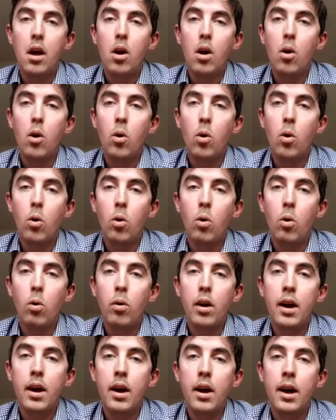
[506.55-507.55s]

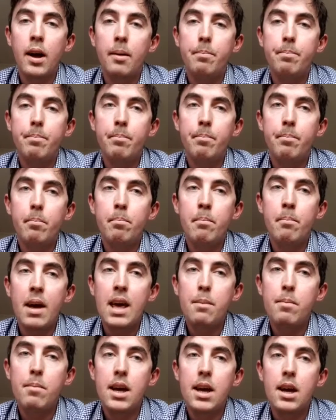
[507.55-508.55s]
or um,
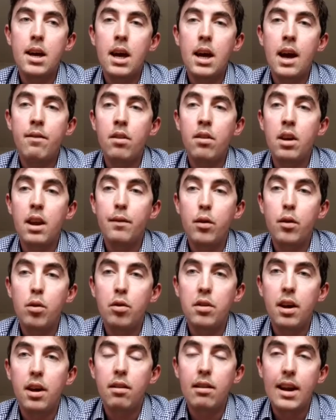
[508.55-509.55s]
maybe if the
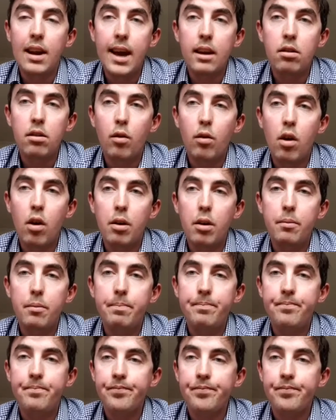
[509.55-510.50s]
difficulties later on,